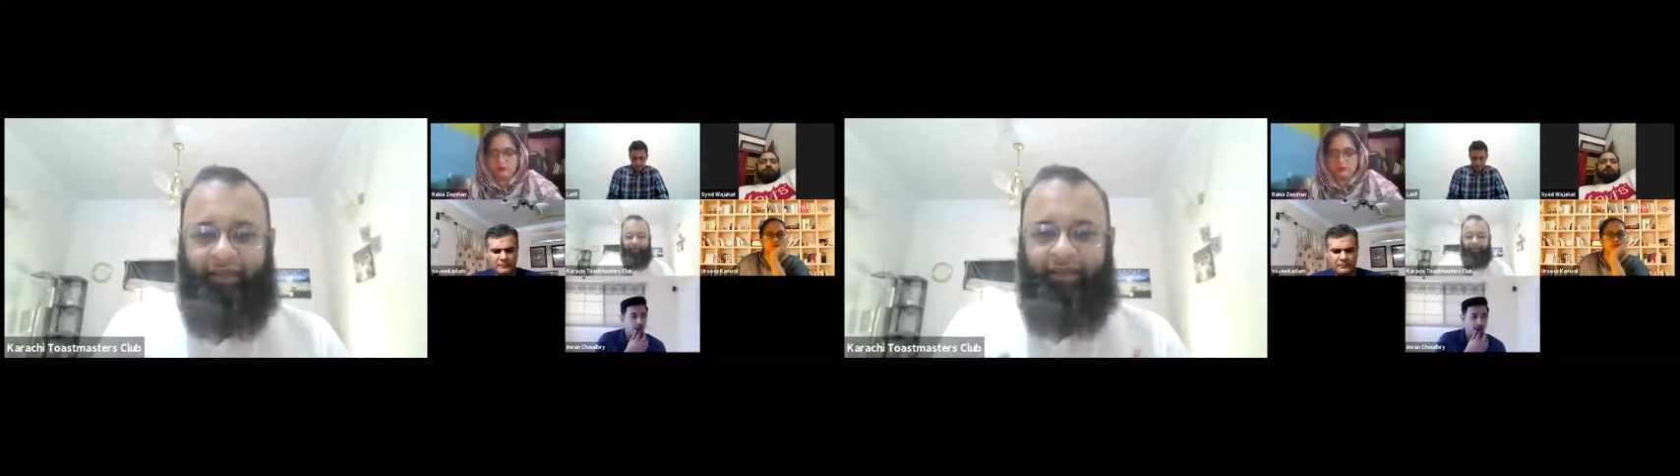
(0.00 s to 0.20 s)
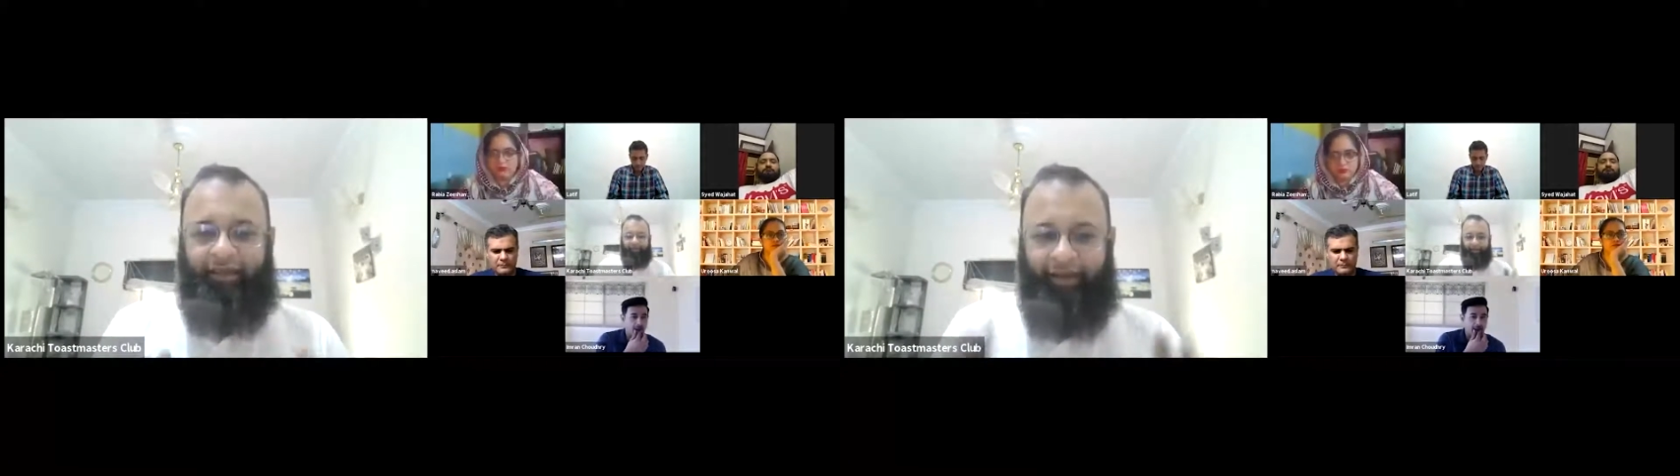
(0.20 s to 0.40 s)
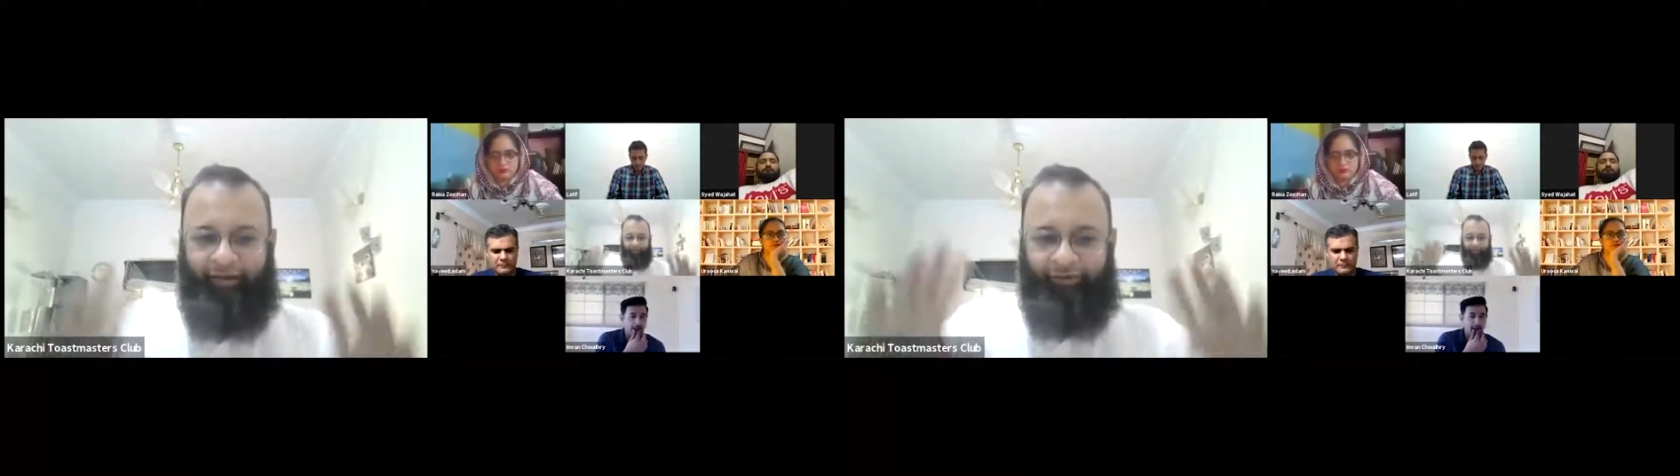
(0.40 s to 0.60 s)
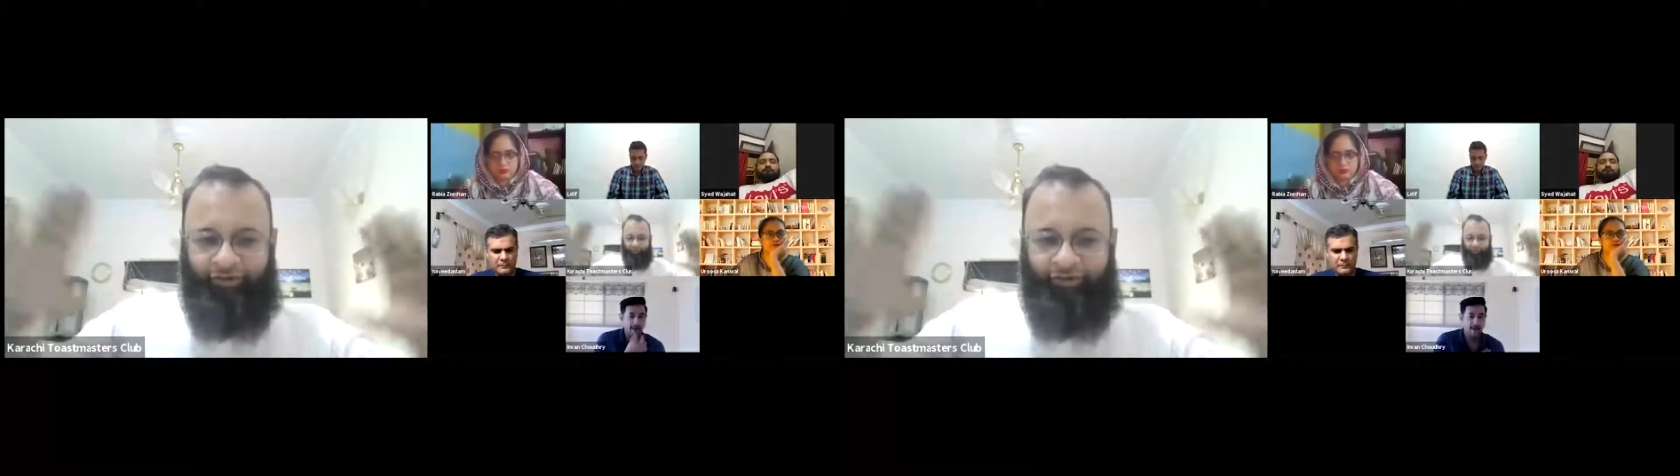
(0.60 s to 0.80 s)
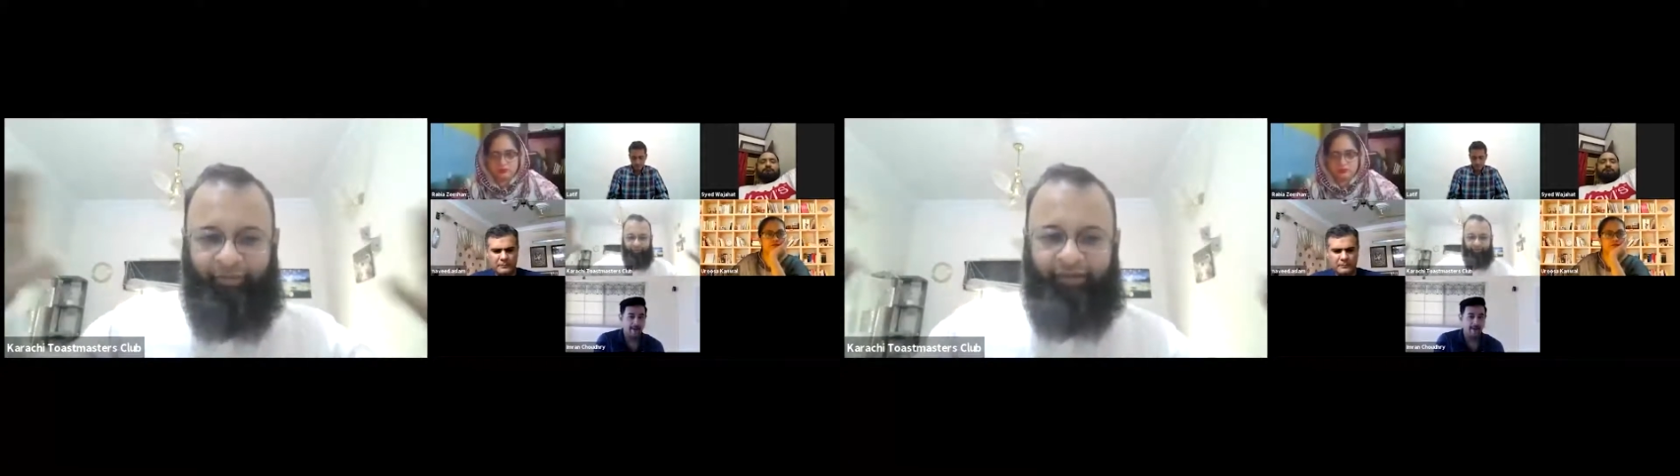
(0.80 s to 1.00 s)
at
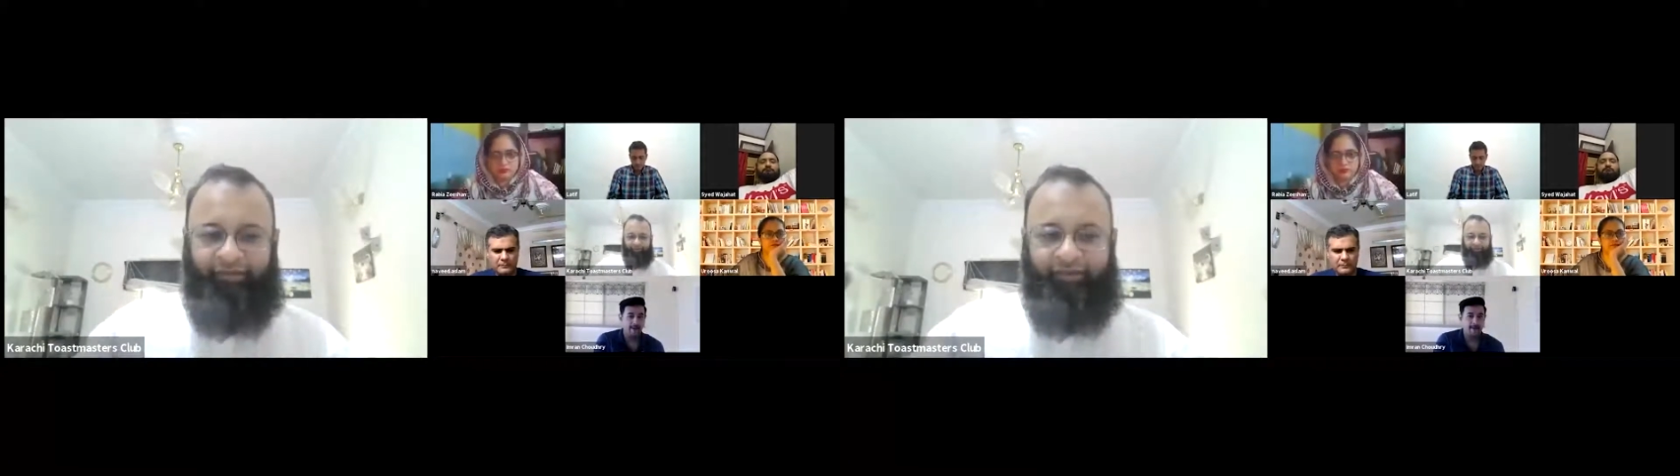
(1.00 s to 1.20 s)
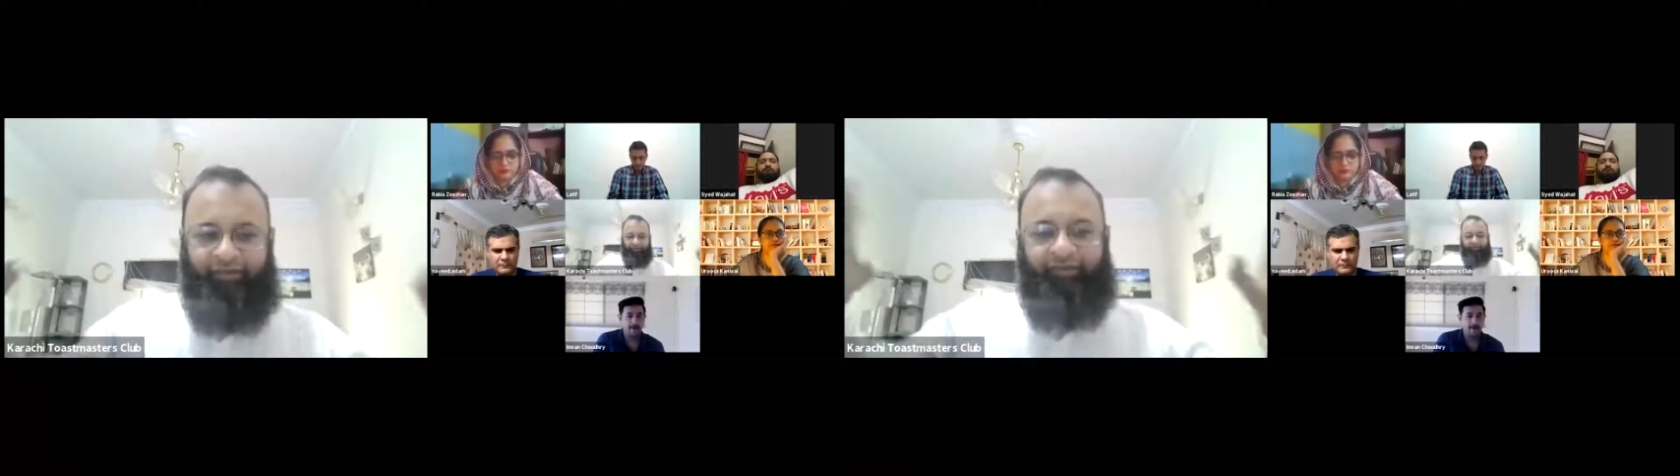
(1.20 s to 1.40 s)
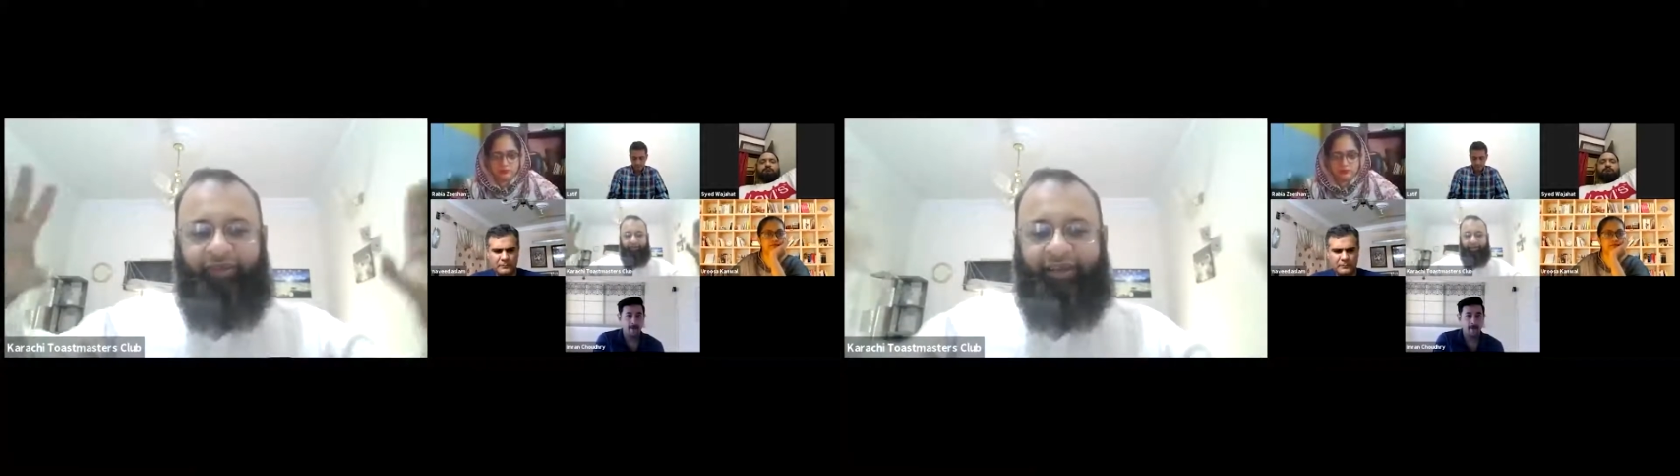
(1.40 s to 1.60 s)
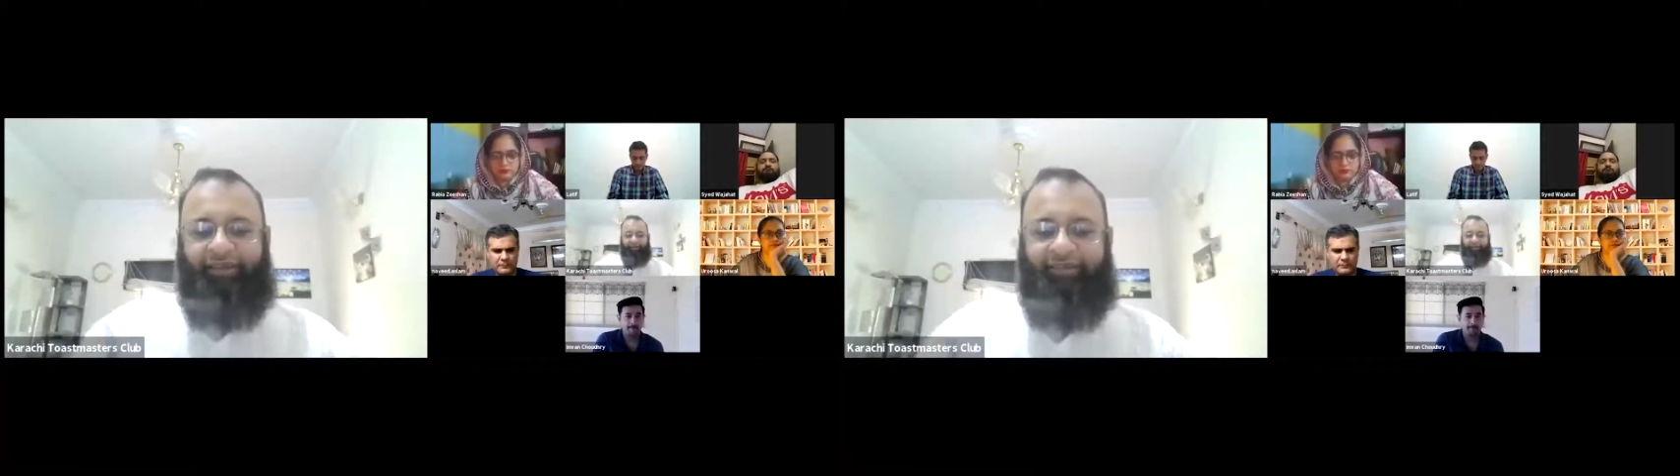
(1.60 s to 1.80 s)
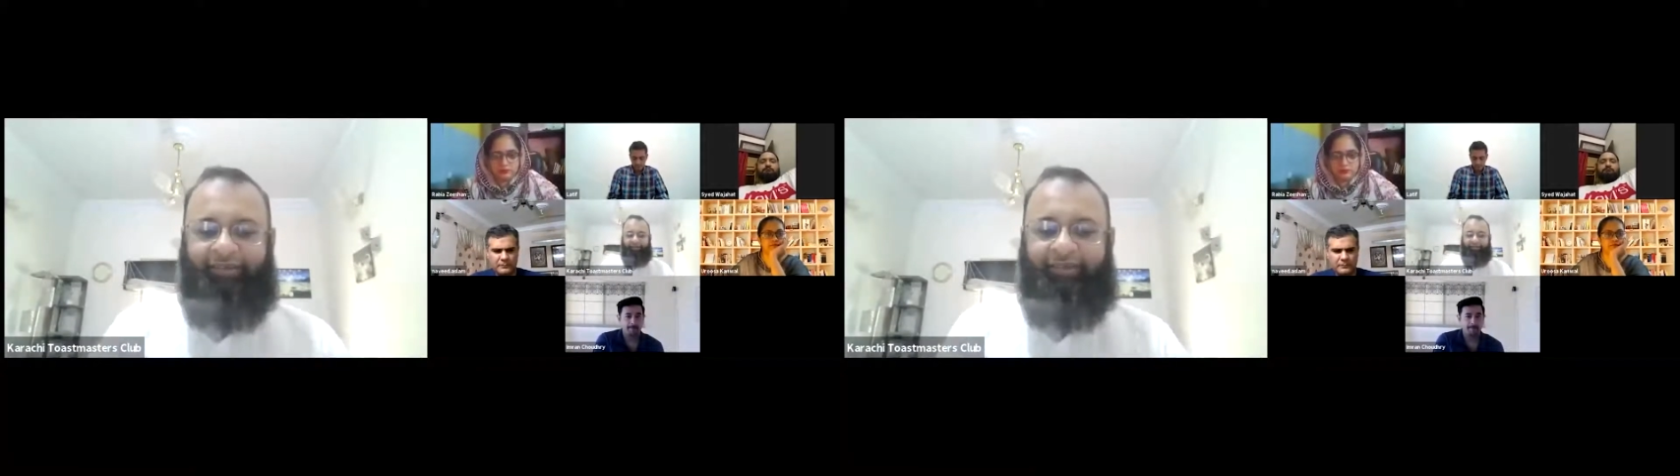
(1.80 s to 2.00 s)
Toastmasters
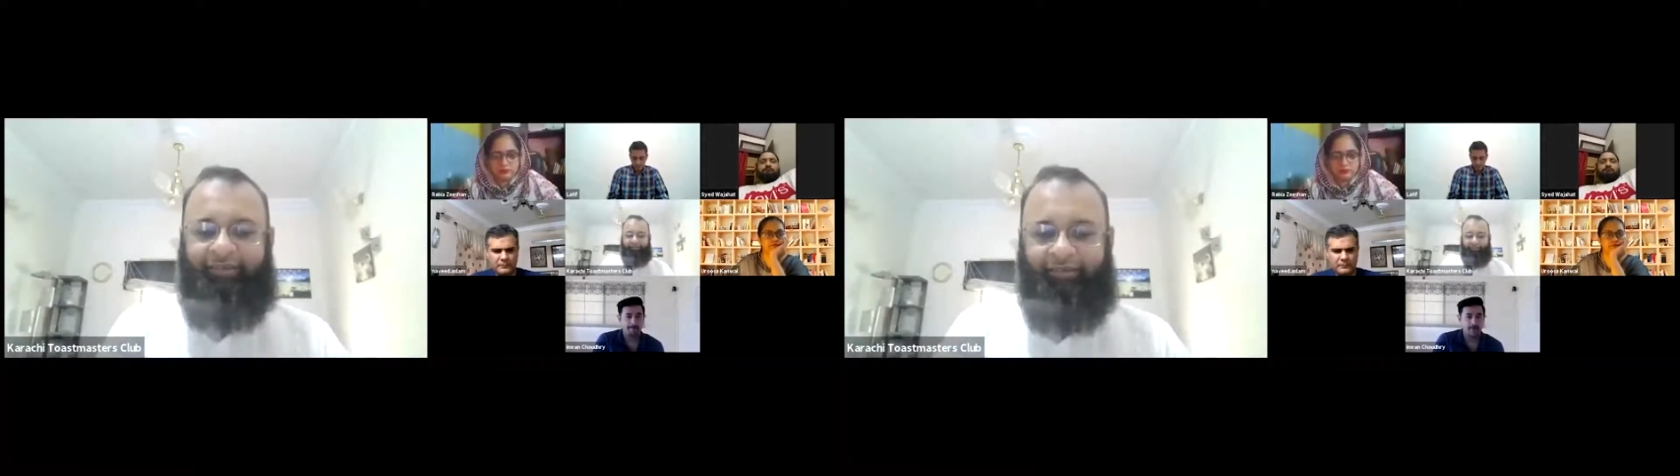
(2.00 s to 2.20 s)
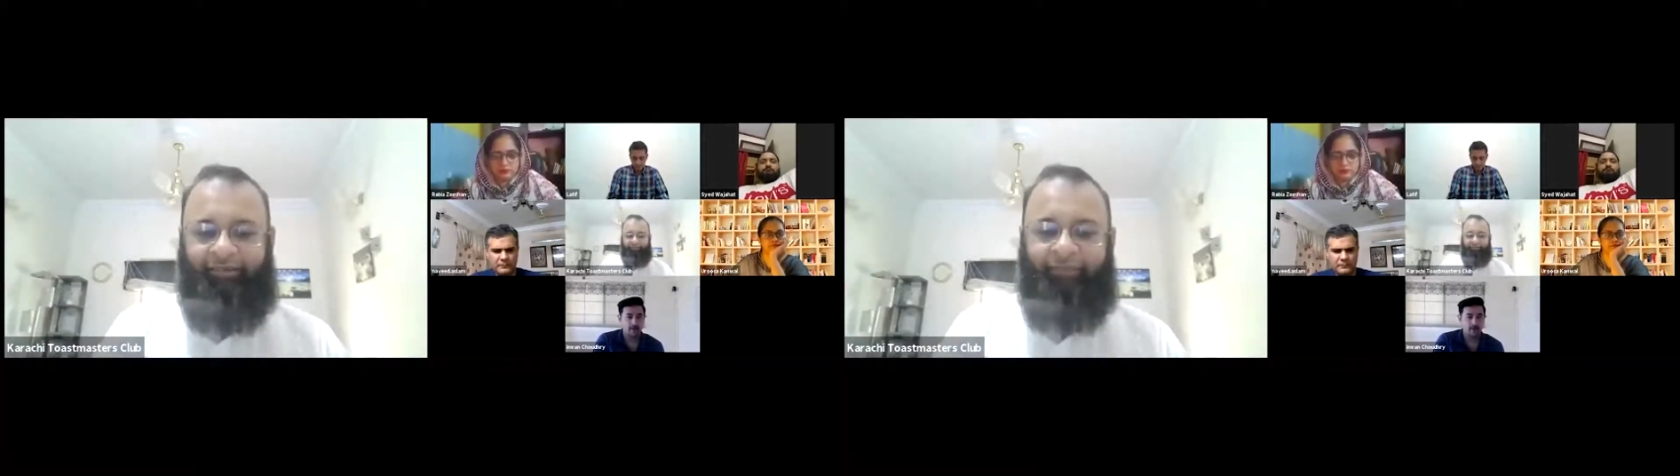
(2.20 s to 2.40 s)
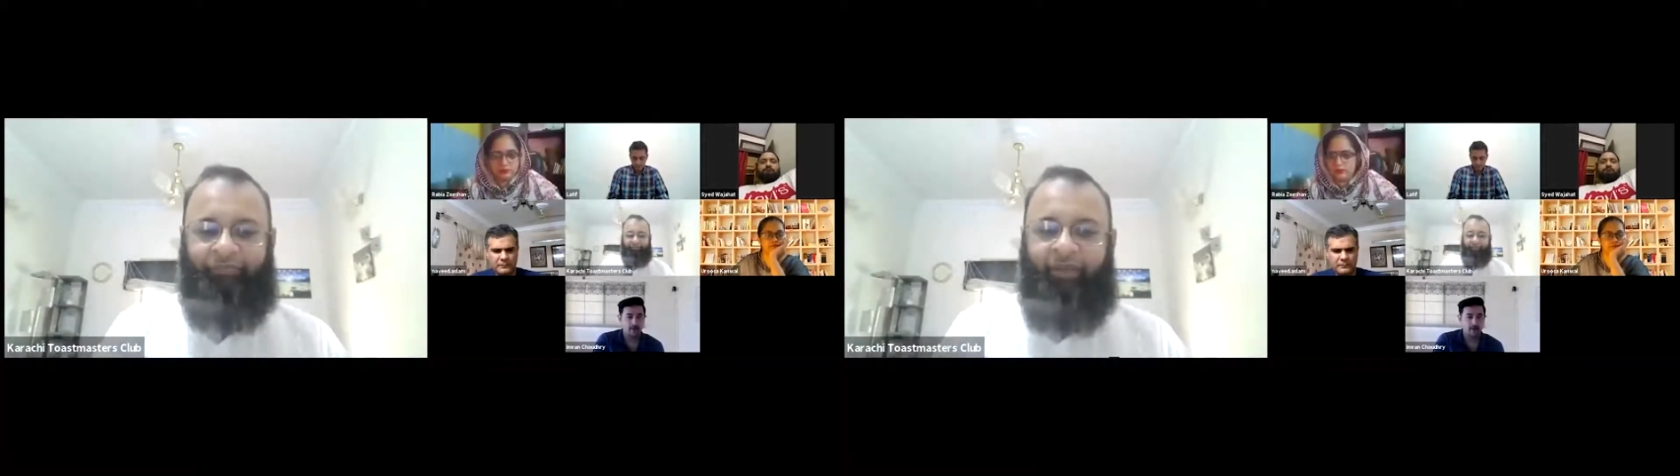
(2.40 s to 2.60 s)
final stages.